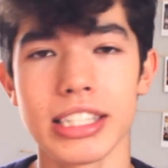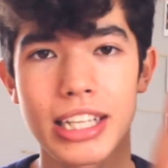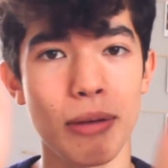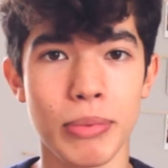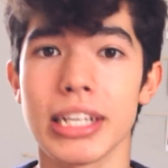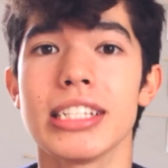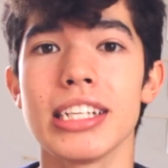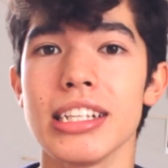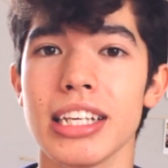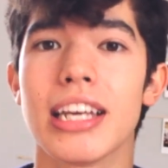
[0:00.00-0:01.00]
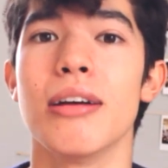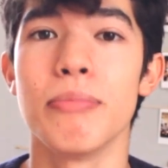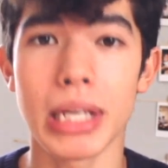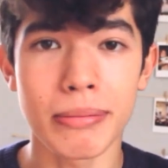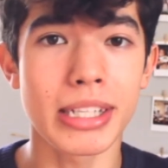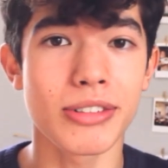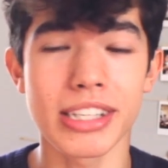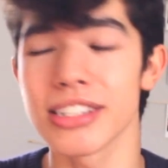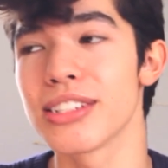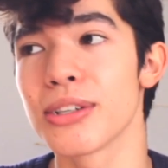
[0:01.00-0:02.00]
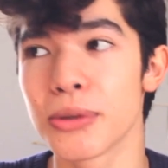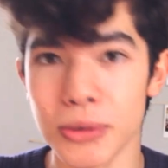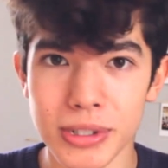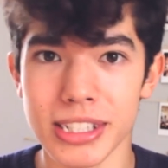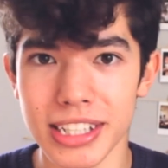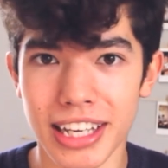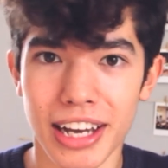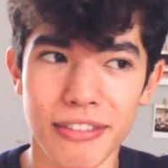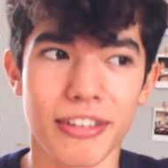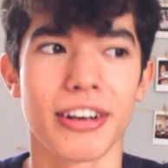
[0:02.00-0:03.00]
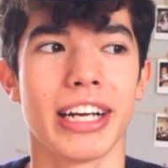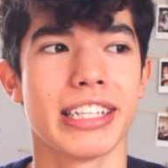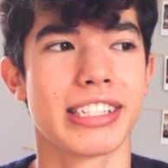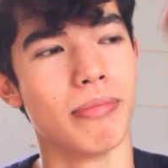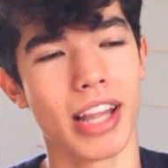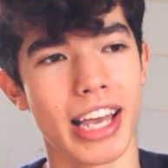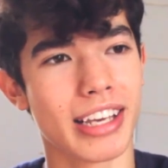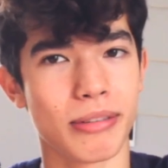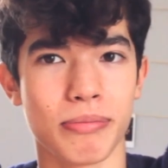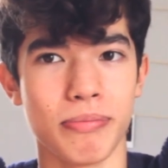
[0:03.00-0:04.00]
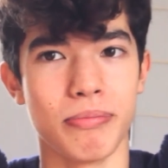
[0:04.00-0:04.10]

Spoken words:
stop being silly. Being mixed race is the coolest thing ever. It's like